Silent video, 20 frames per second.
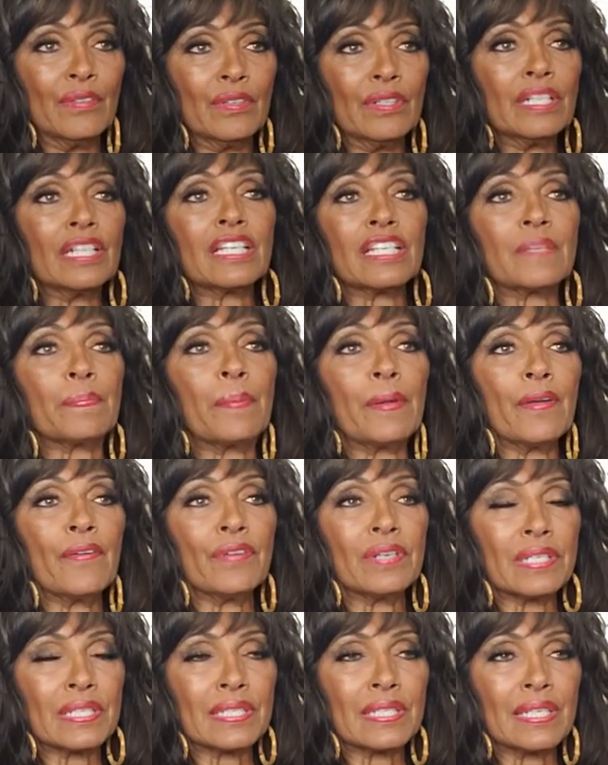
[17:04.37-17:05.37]

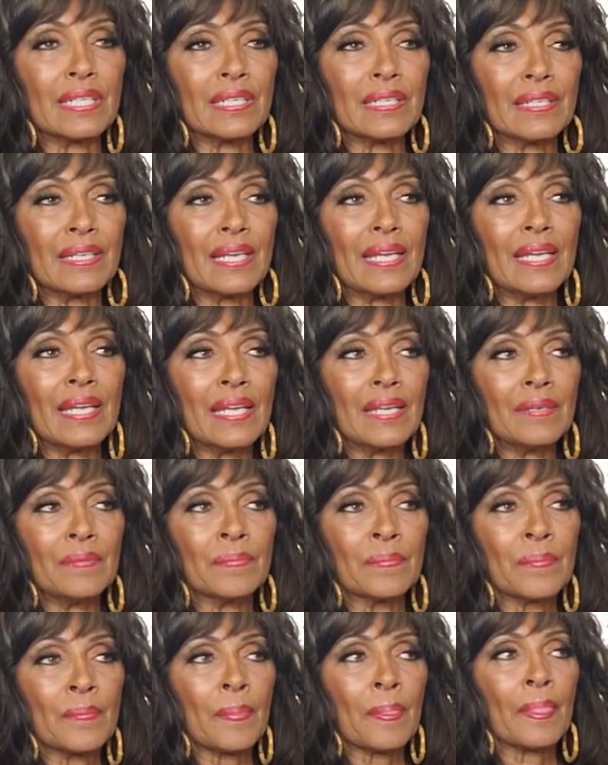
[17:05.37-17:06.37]
experienced it. And
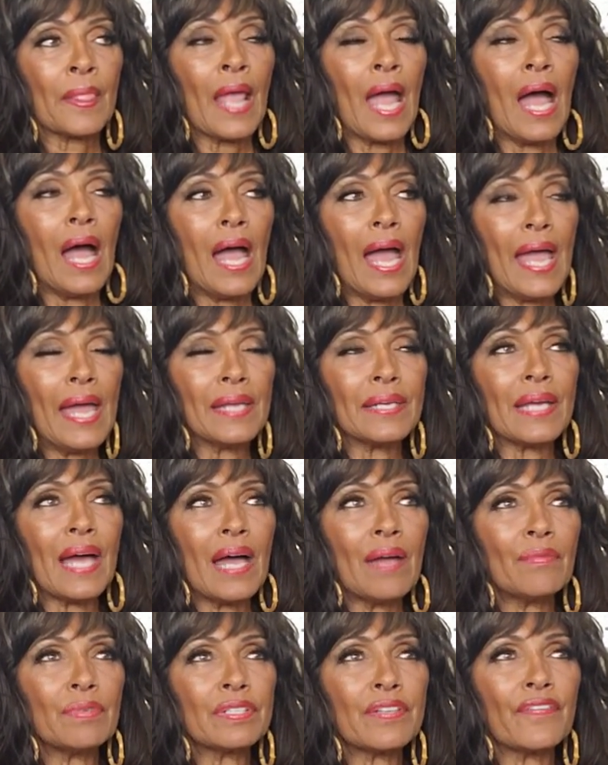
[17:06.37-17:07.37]

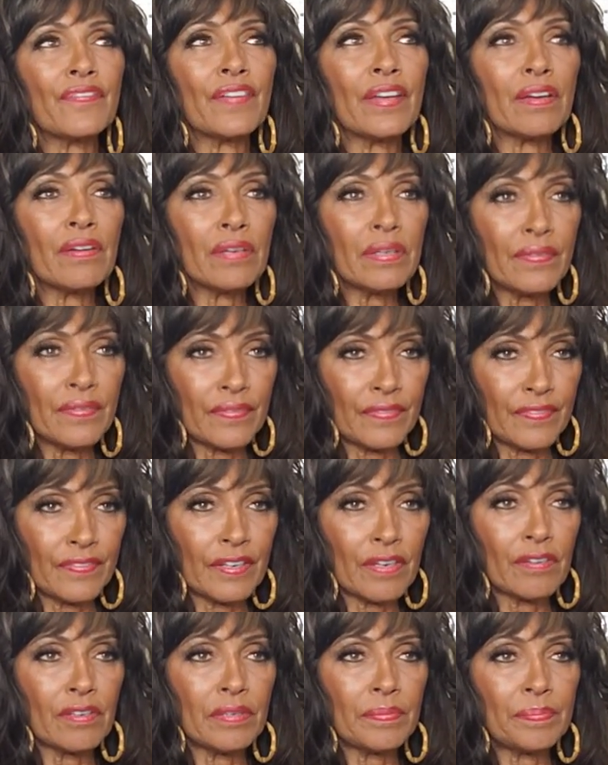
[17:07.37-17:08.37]
I was very,
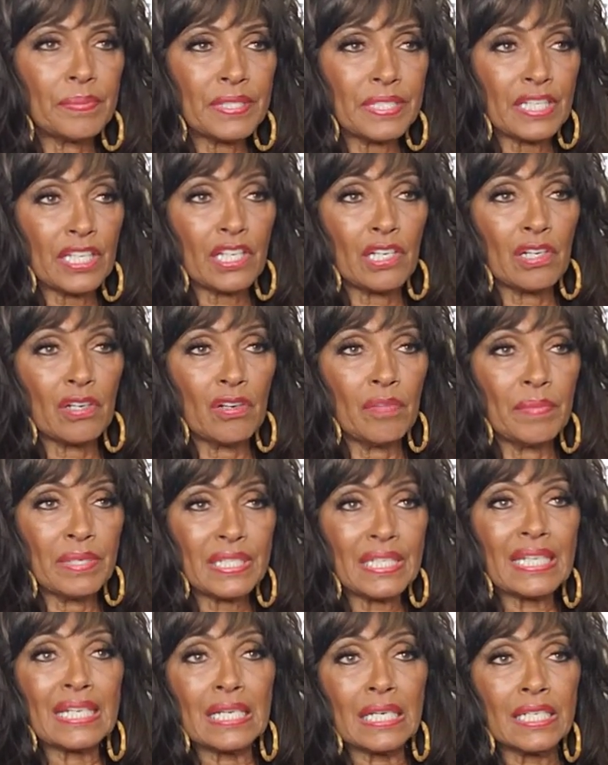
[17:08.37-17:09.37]
very particular,
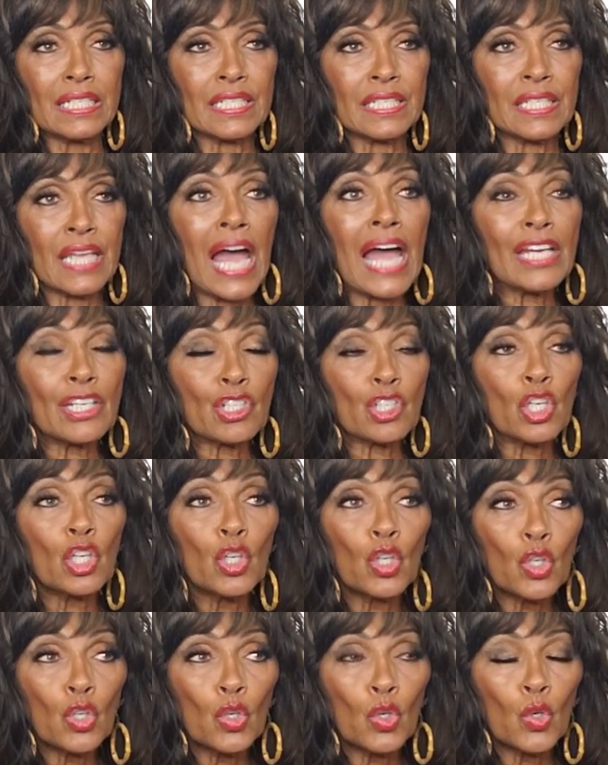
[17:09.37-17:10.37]
meticulous not
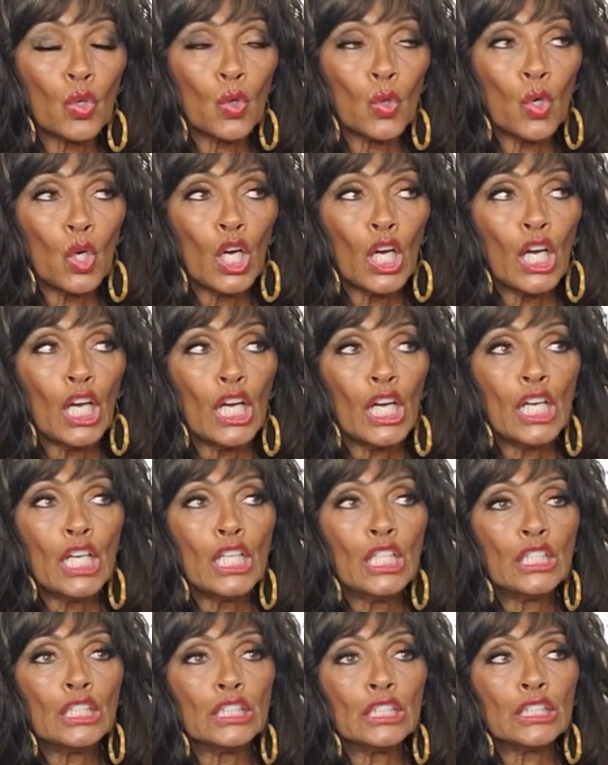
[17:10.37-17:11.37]
to
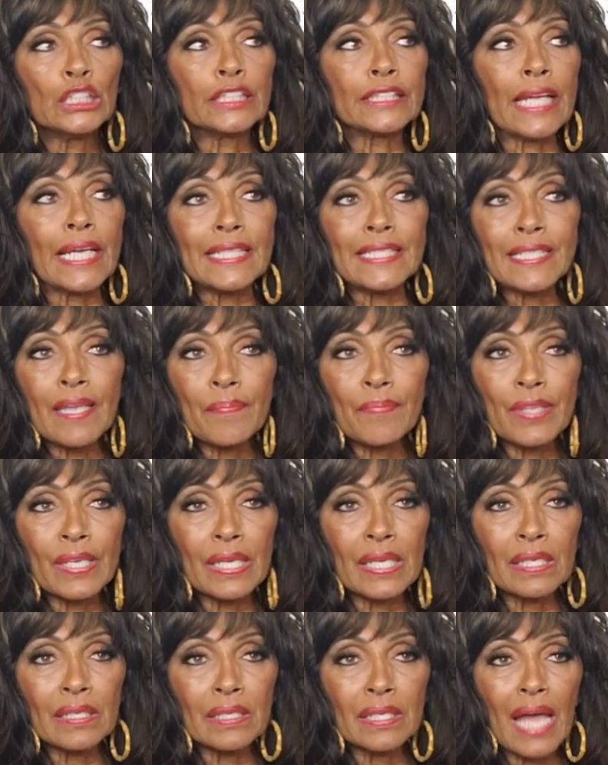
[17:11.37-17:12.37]
say
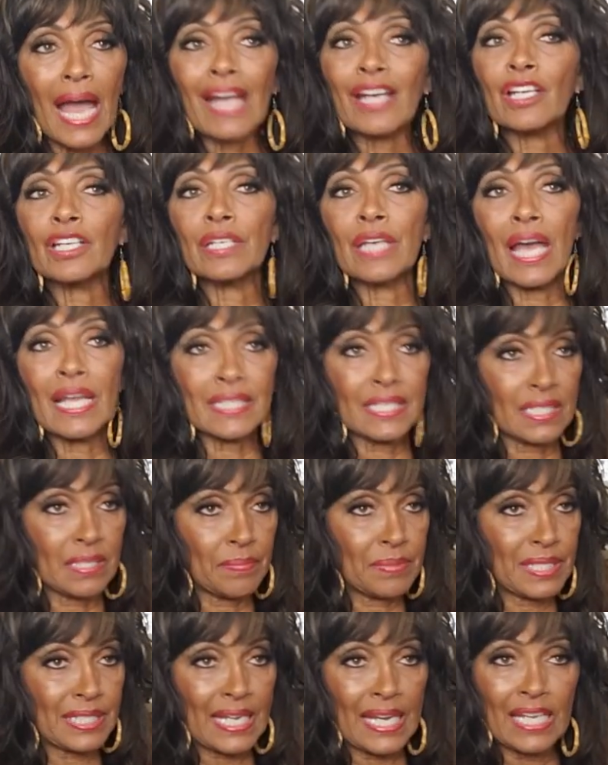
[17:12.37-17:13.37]
something I could not
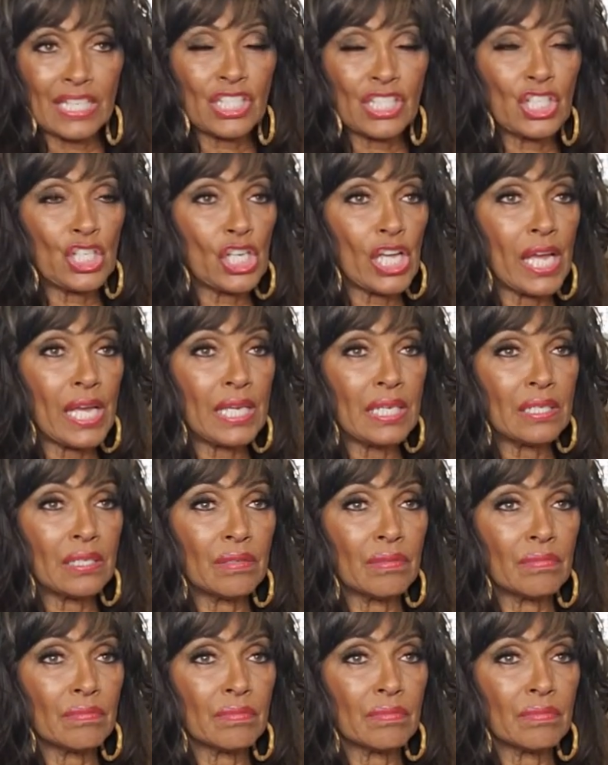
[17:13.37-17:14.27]
substantiate